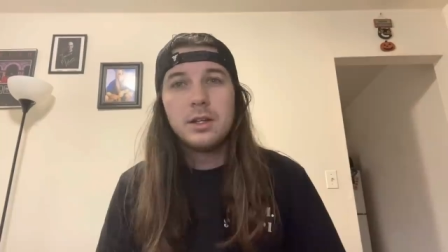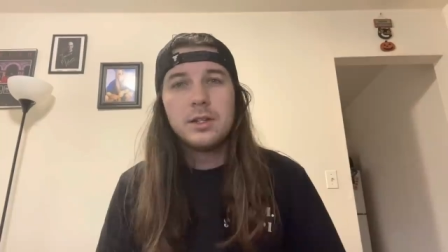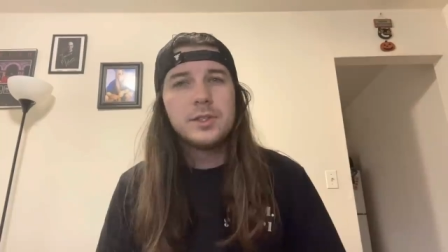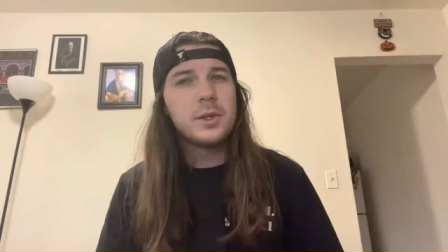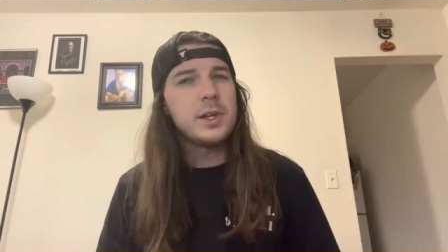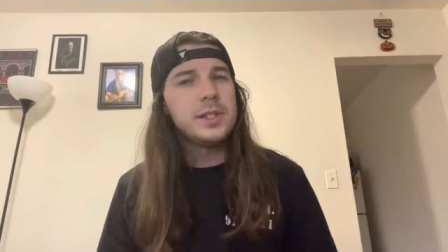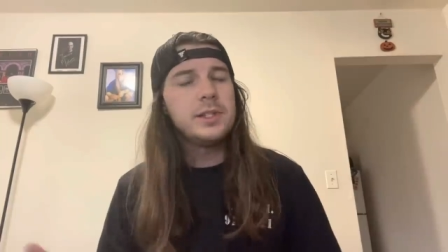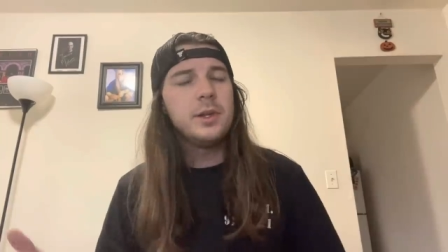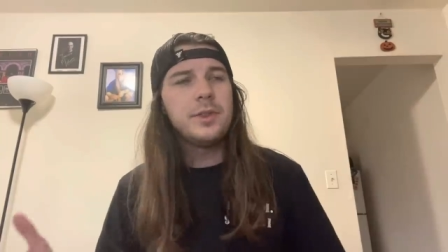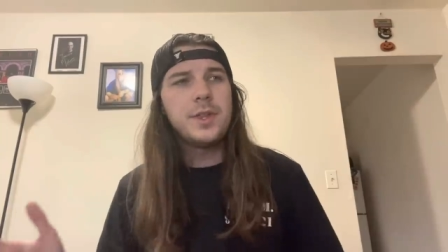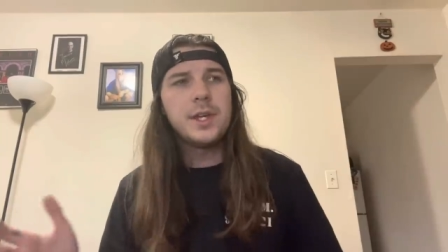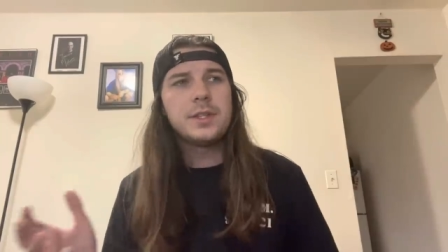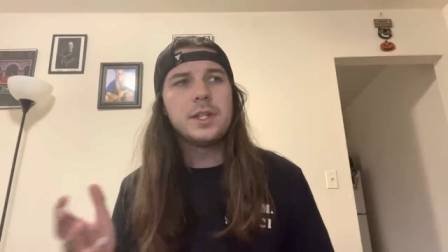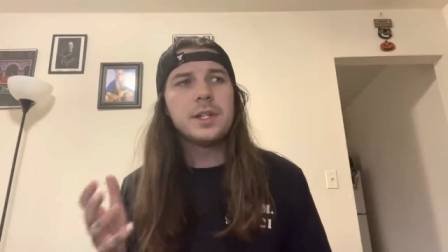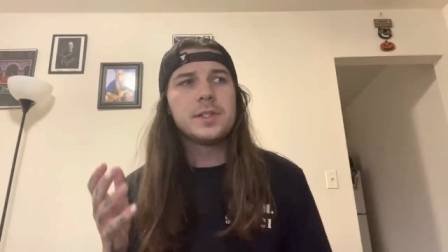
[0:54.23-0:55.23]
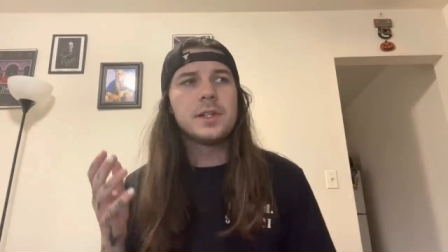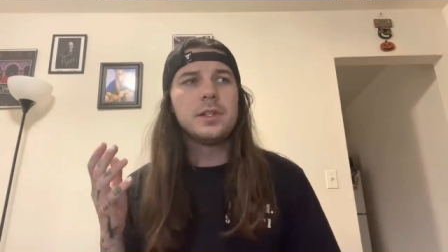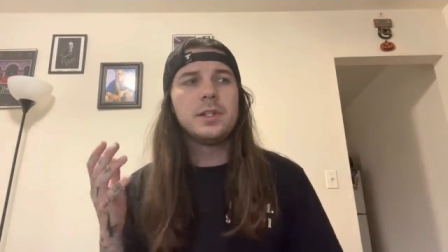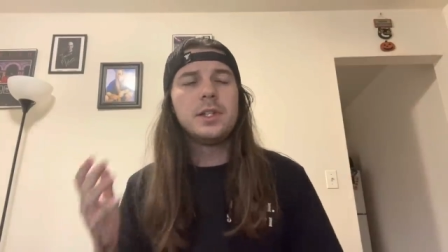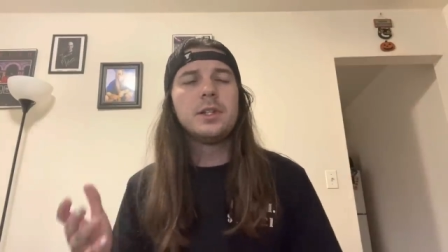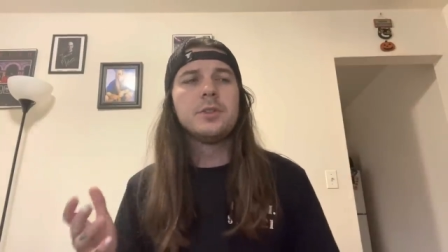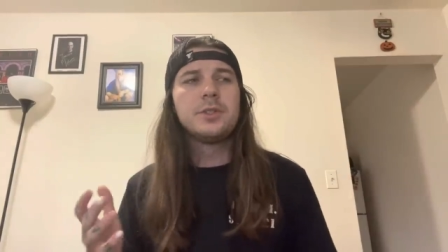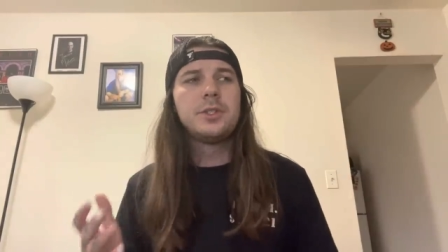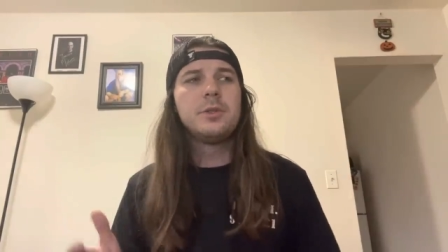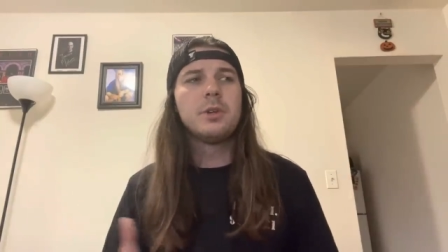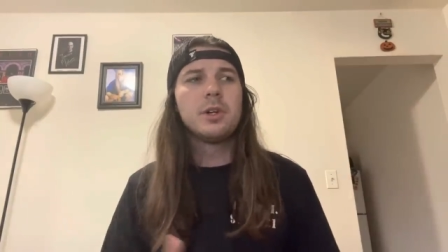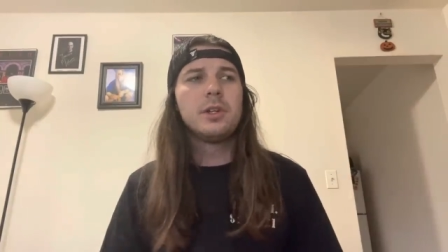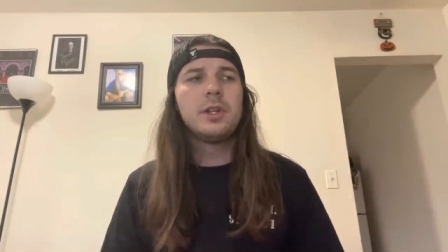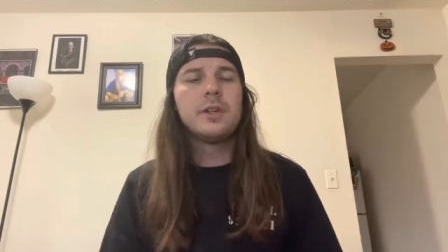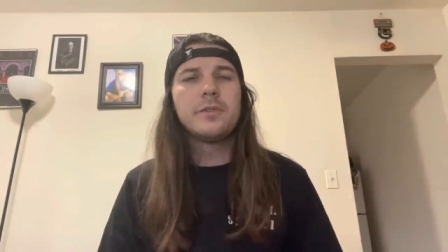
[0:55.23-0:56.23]
So I still think that it's a little too
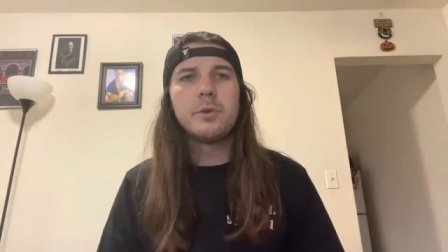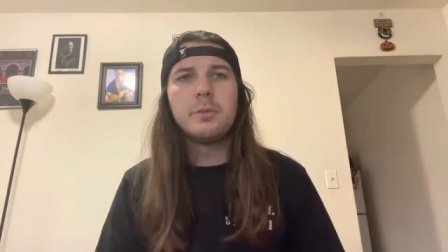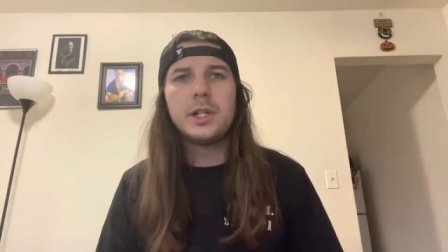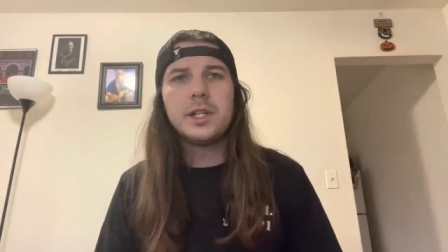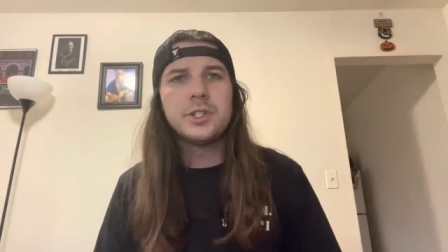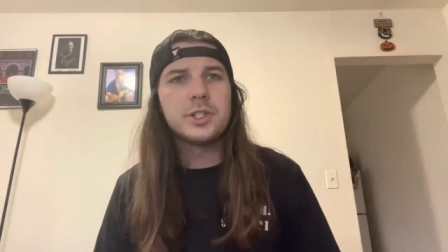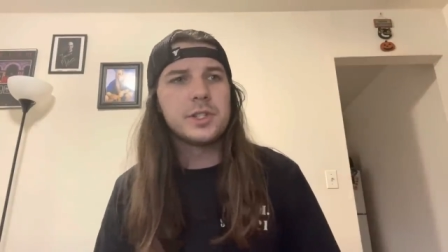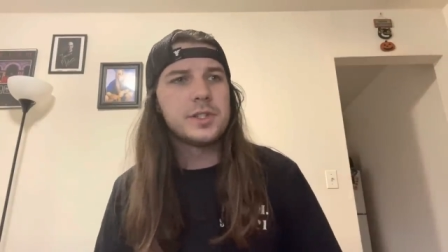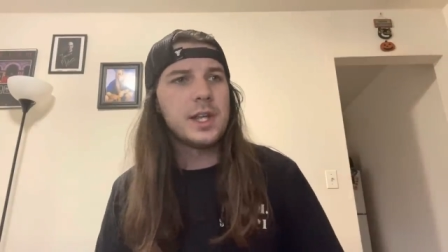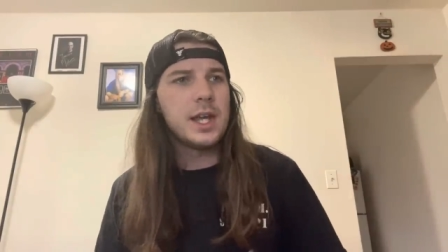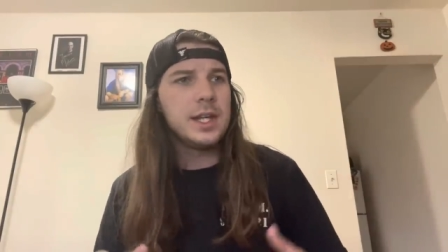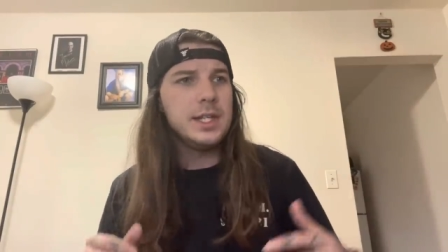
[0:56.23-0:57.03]
early for me to just say,